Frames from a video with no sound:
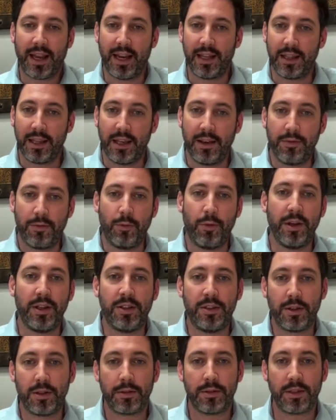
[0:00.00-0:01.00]
And if we
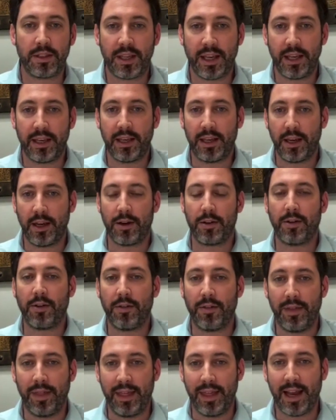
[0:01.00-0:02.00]
don't take care
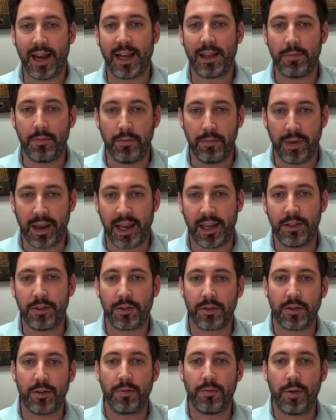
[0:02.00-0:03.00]
of that
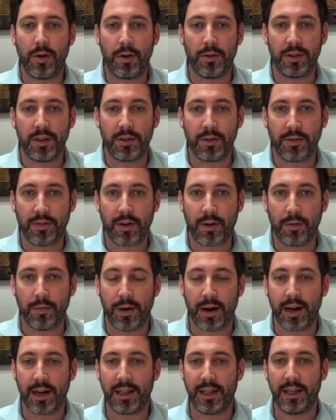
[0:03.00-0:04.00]
major component of our
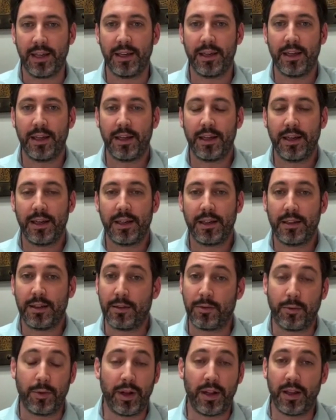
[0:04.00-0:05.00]
body,
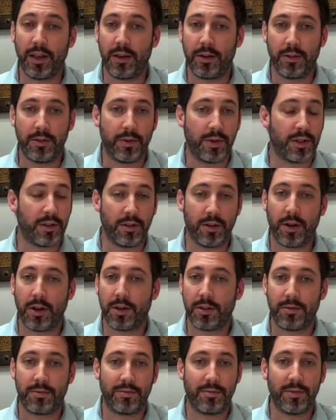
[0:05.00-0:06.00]
then really we're
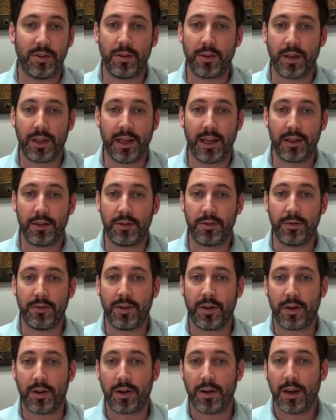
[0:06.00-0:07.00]
not going to get too
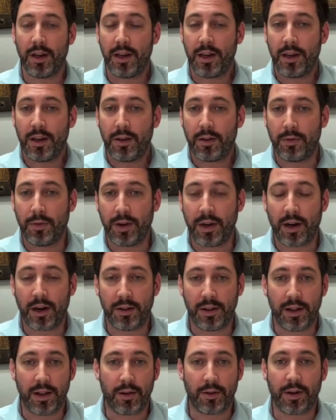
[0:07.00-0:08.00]
far
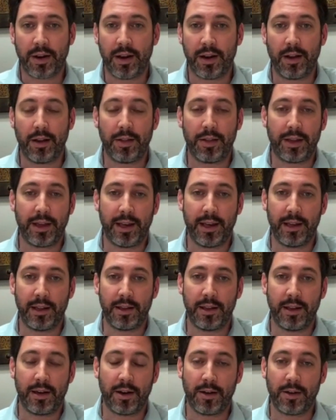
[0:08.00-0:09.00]
regarding our health
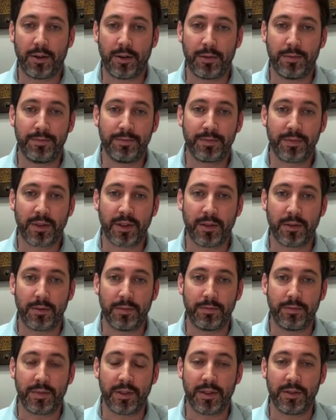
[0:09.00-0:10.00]
and our
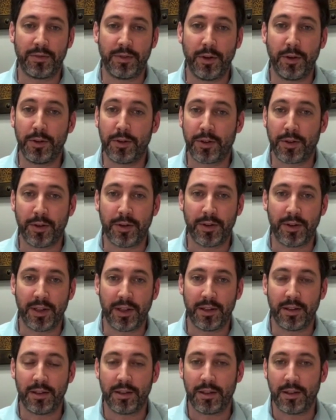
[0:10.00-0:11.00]
future
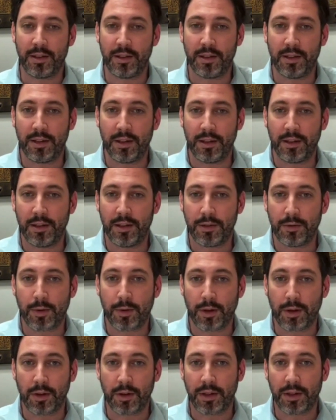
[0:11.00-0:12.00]
in this
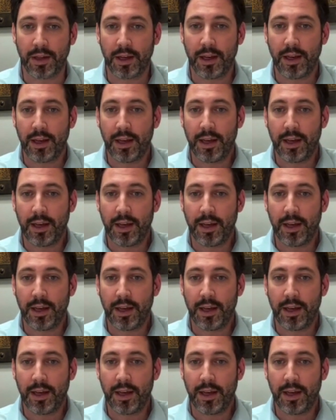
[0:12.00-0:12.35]
world.